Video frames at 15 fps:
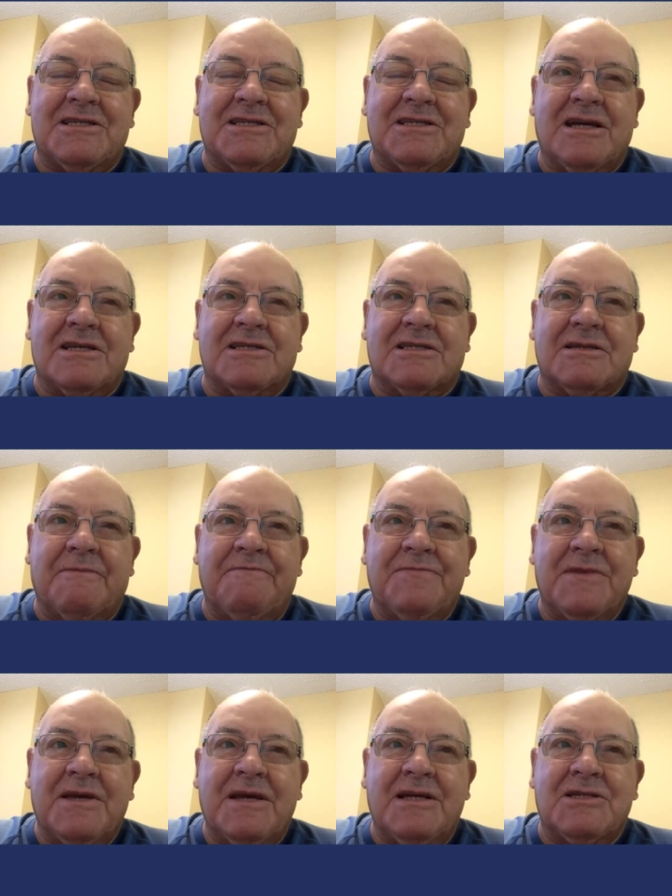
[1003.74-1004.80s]
to see us
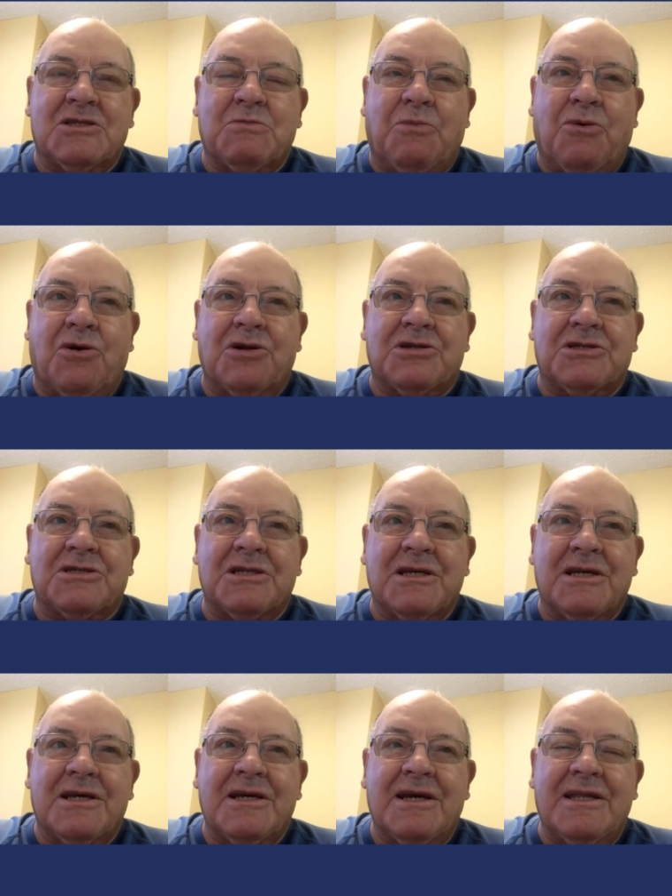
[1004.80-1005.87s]
in sports
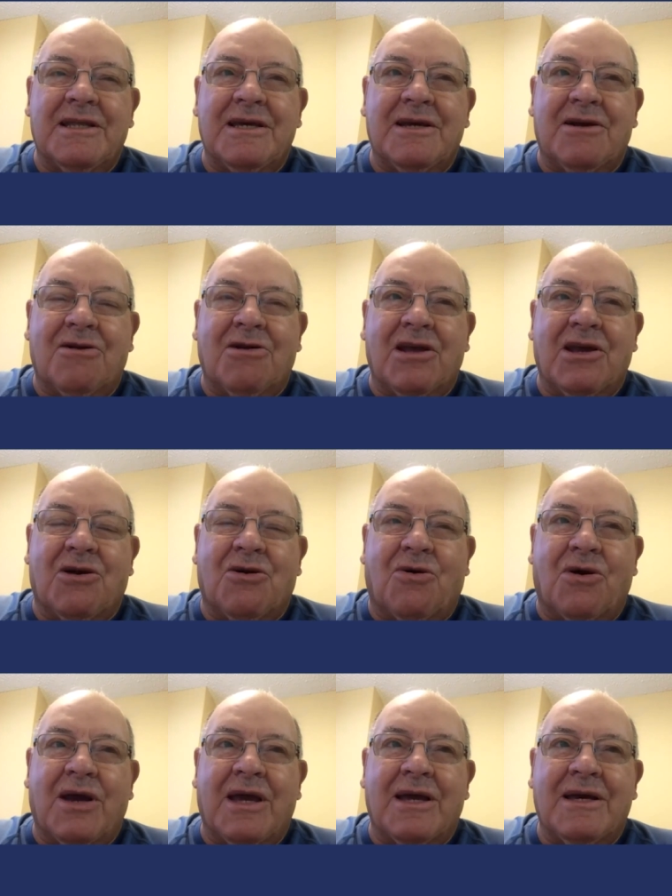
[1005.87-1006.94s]
in the early
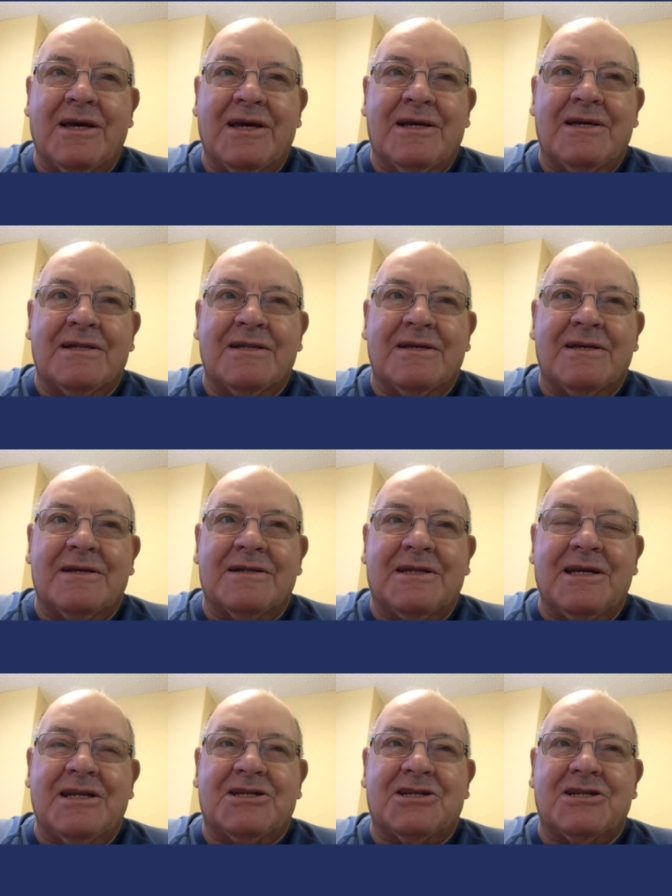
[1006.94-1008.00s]
going uh,
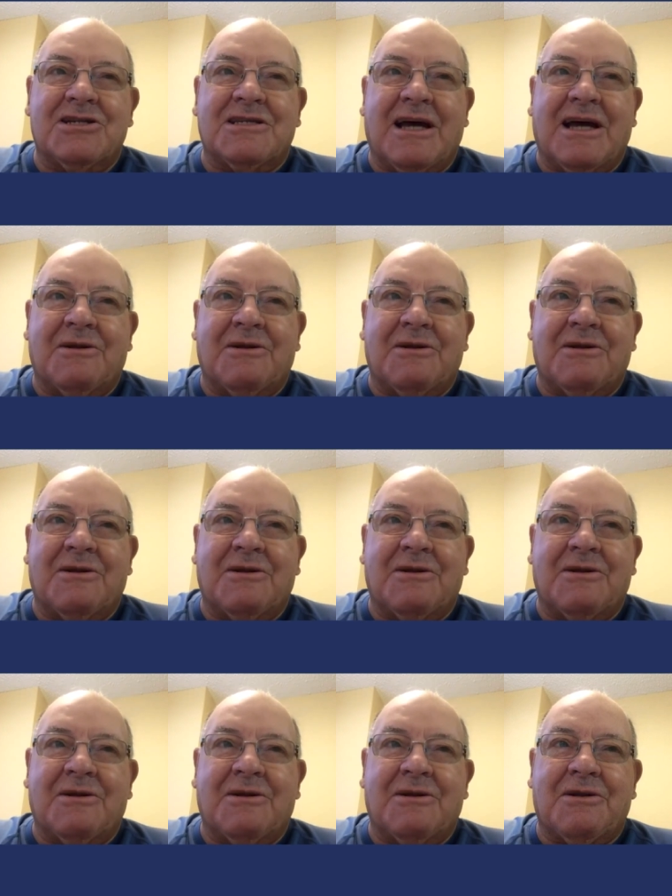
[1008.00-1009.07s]
teach us how to
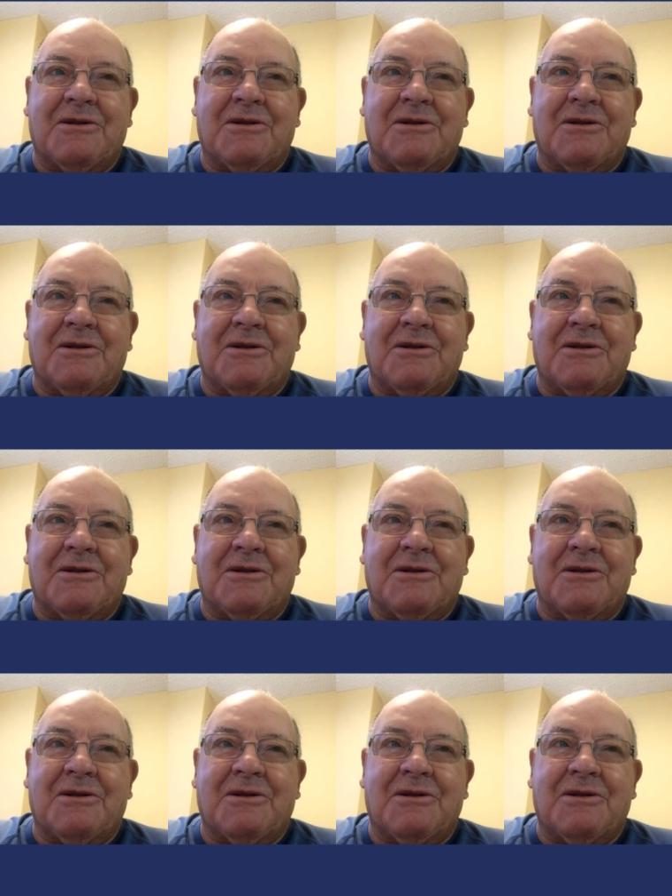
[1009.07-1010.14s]
play um,
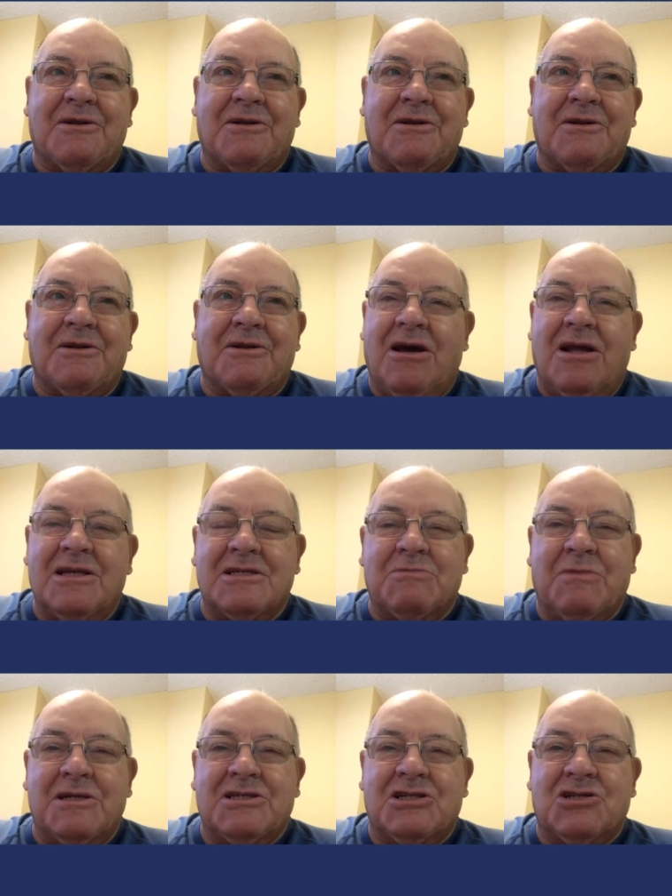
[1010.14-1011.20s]
with maybe not as
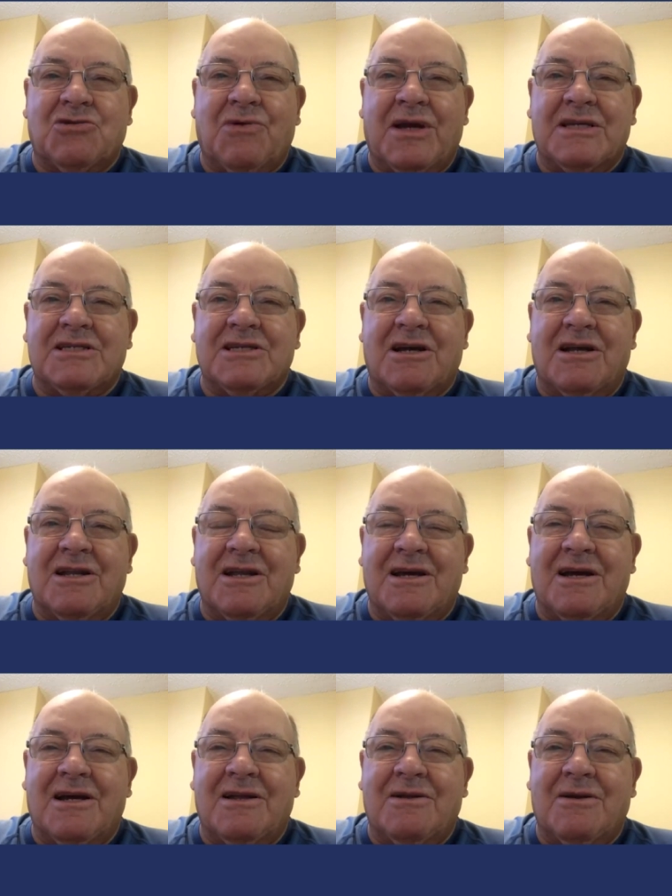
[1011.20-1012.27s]
much stress on
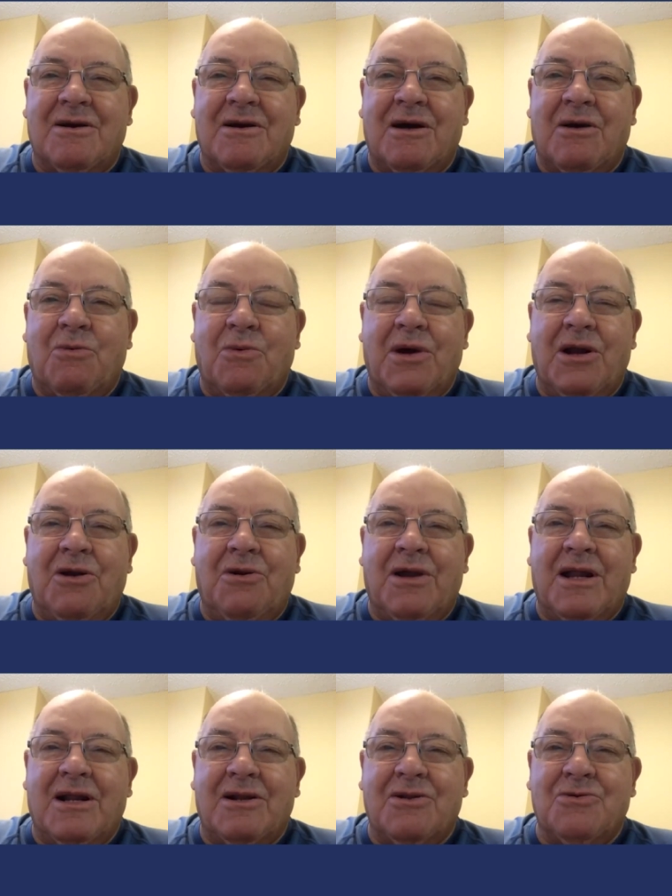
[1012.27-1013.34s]
on a, a, winner
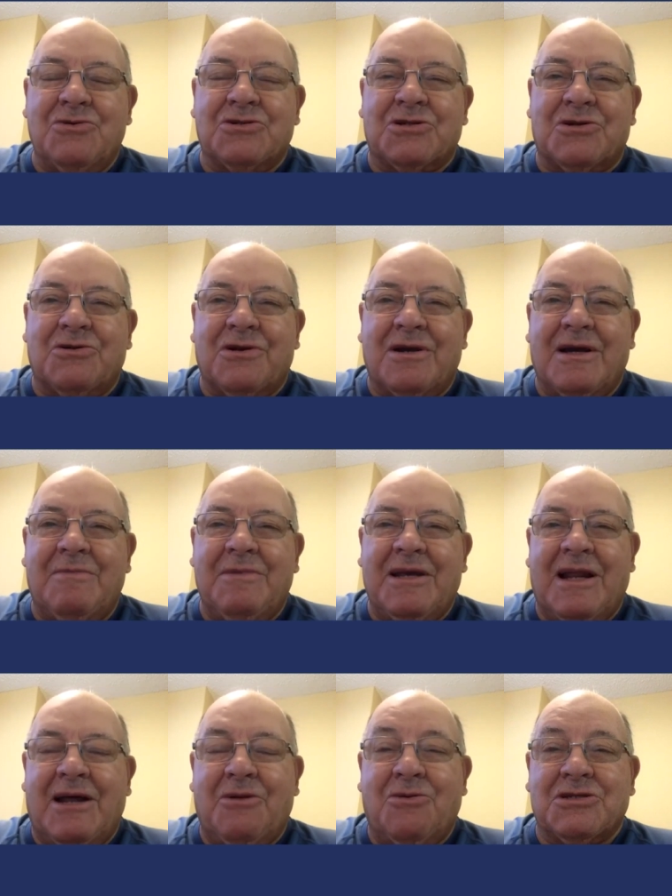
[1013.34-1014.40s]
and a loser. I mean,
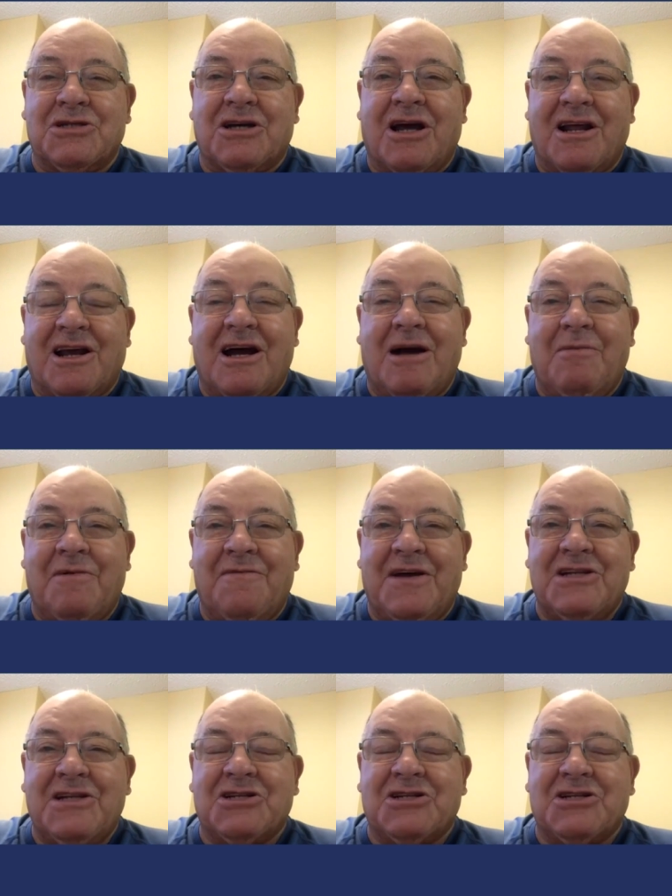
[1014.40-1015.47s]
I know it's got to come
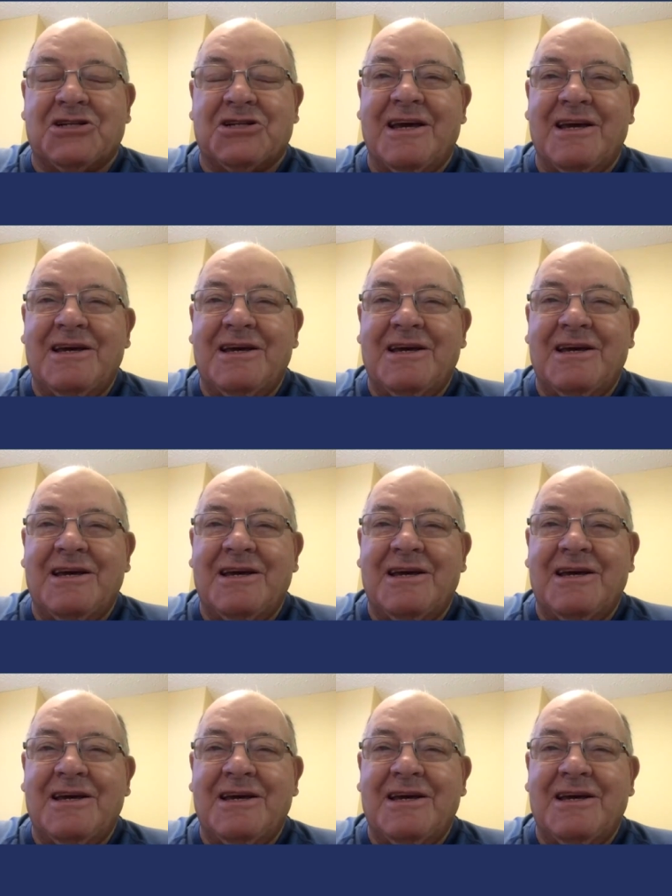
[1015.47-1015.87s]
eventually,